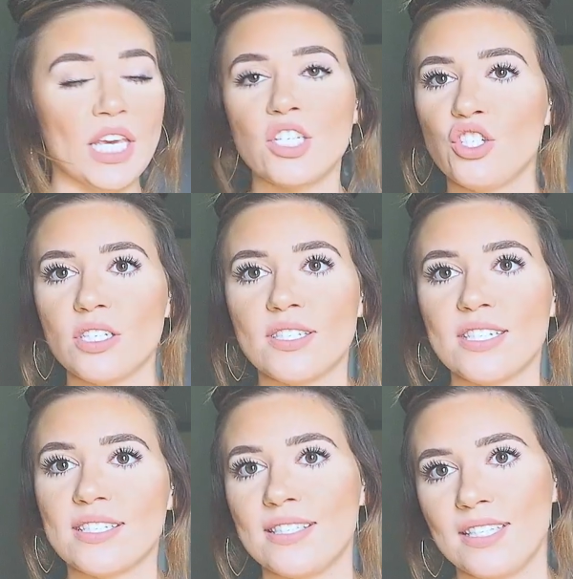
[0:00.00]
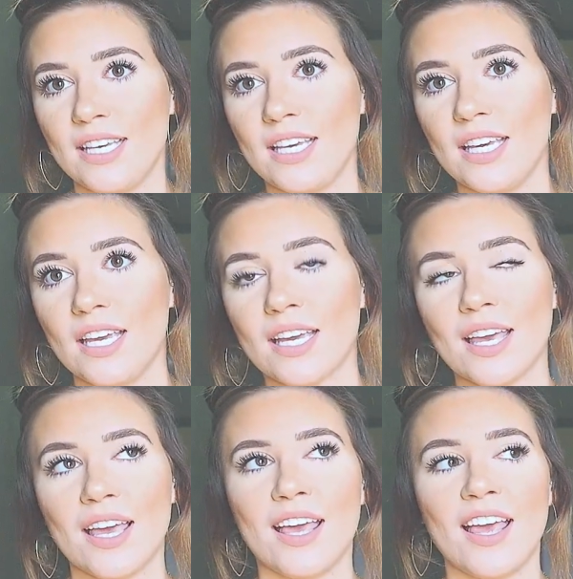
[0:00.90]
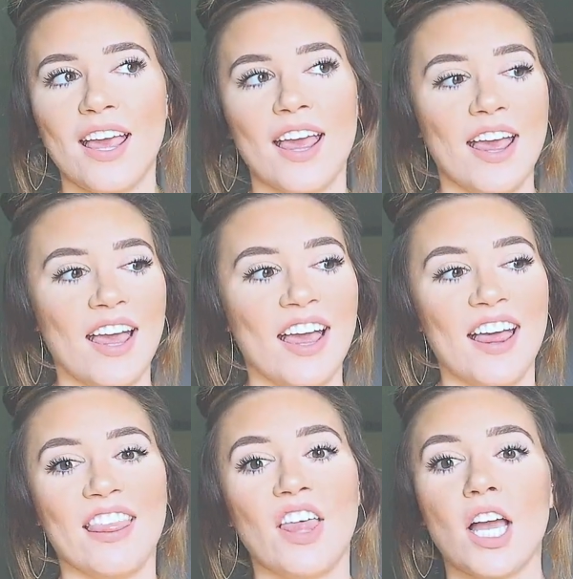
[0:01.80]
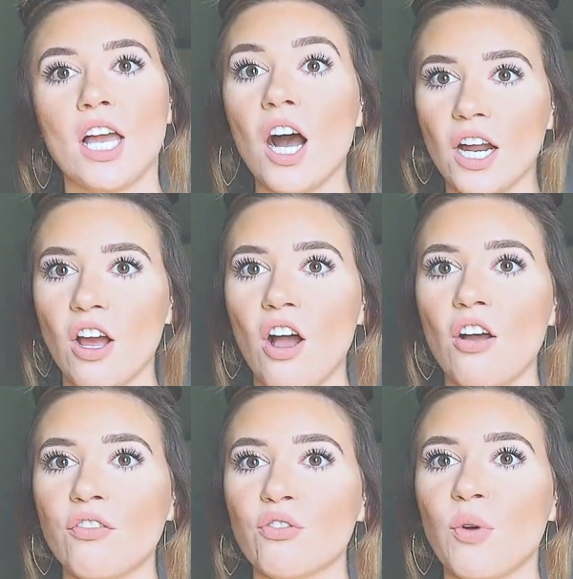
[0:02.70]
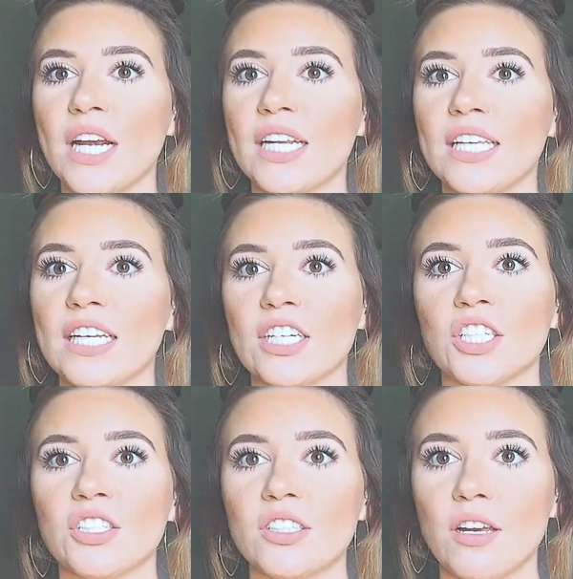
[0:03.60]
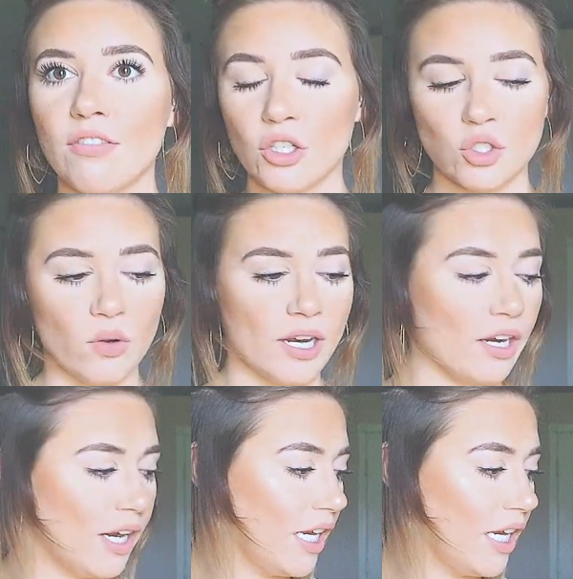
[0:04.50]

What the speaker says: can just see the cutoff right in here of their short hair,